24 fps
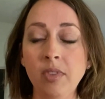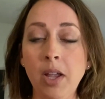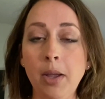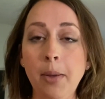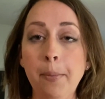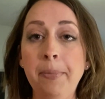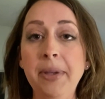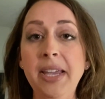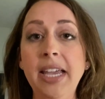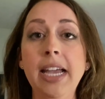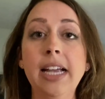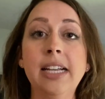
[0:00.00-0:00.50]

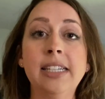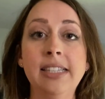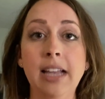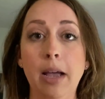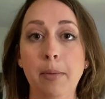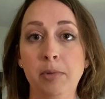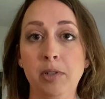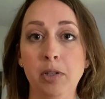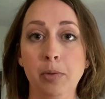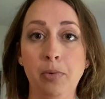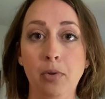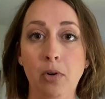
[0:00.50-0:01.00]
be
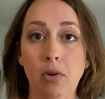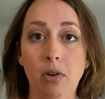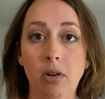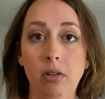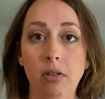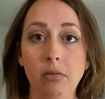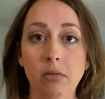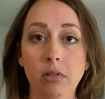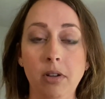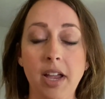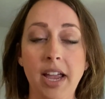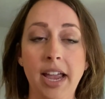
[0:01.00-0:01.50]
acceptable,
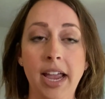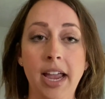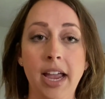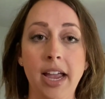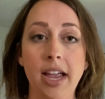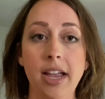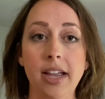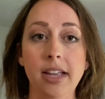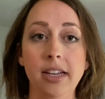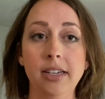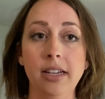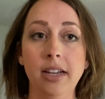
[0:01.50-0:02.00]

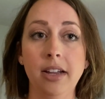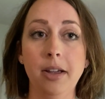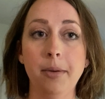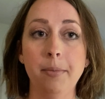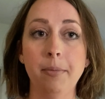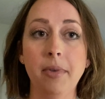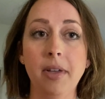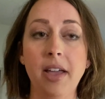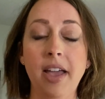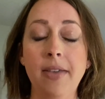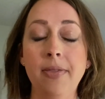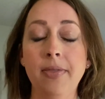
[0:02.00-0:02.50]
and
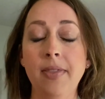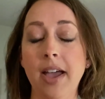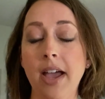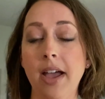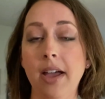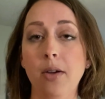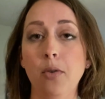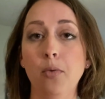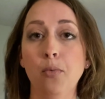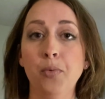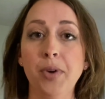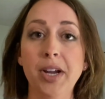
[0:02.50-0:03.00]

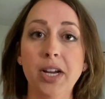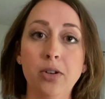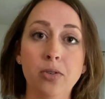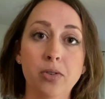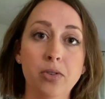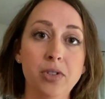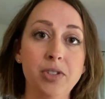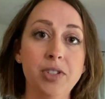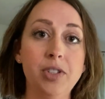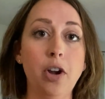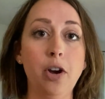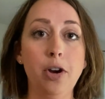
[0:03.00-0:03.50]
that
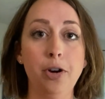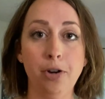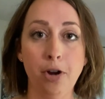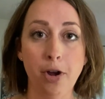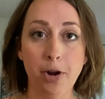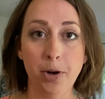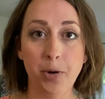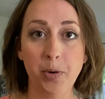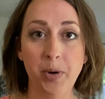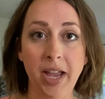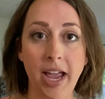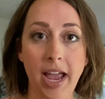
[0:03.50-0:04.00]
wrinkles are
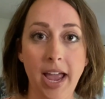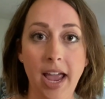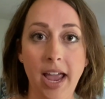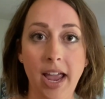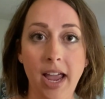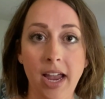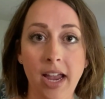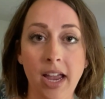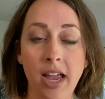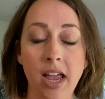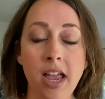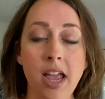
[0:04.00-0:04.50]
not
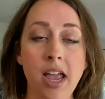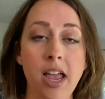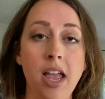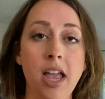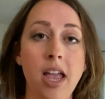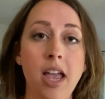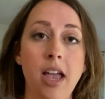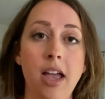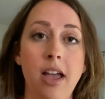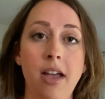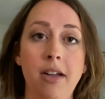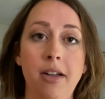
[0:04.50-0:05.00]
okay.
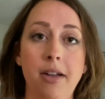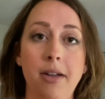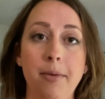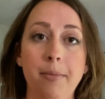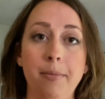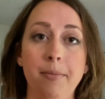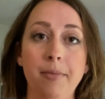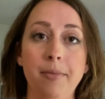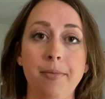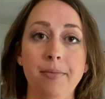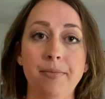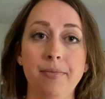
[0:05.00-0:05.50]

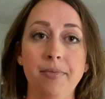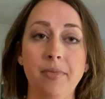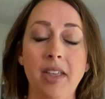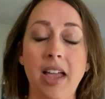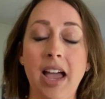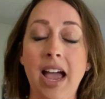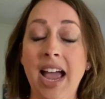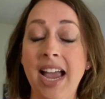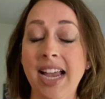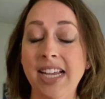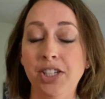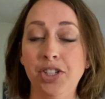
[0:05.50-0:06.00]

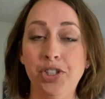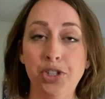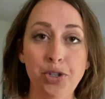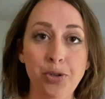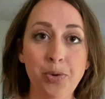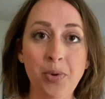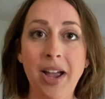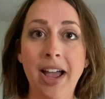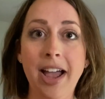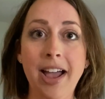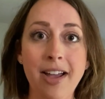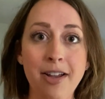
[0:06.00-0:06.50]
I do
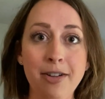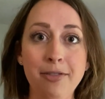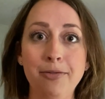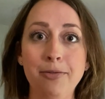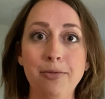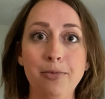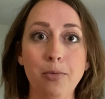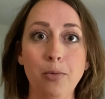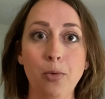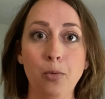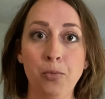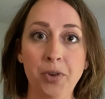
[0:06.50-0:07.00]

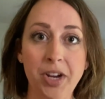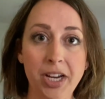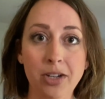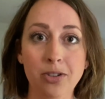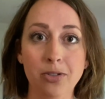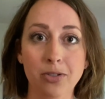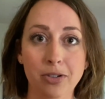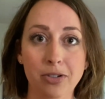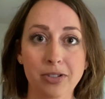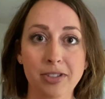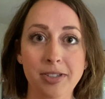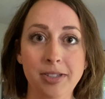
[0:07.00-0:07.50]
have
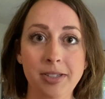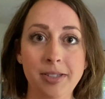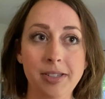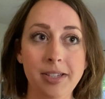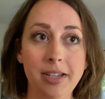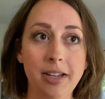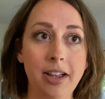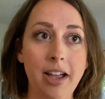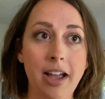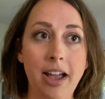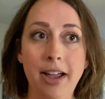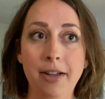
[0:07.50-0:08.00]
wrinkles.
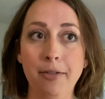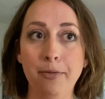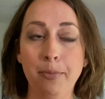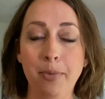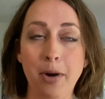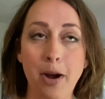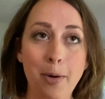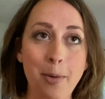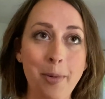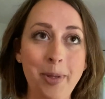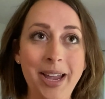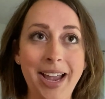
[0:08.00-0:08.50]
I've
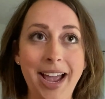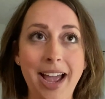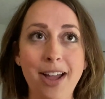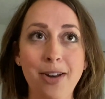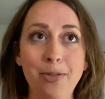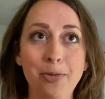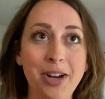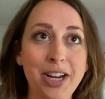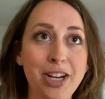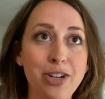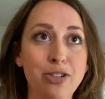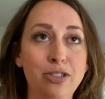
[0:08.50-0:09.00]
probably had
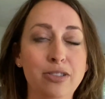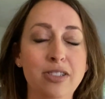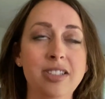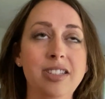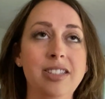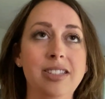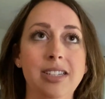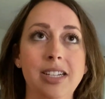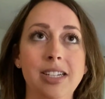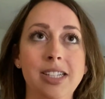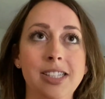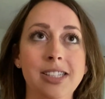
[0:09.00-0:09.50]
wrinkles
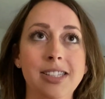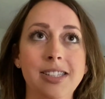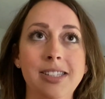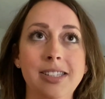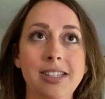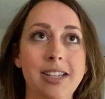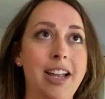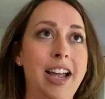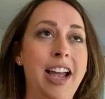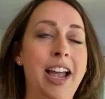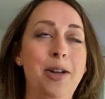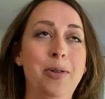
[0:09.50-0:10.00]
since
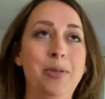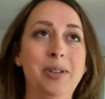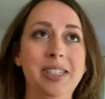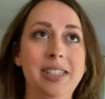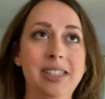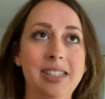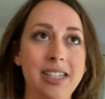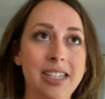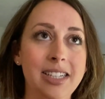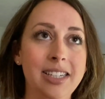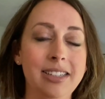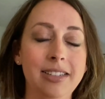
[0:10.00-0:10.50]
I
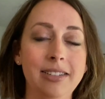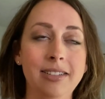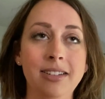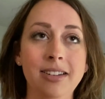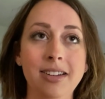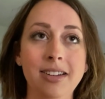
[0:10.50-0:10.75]
was in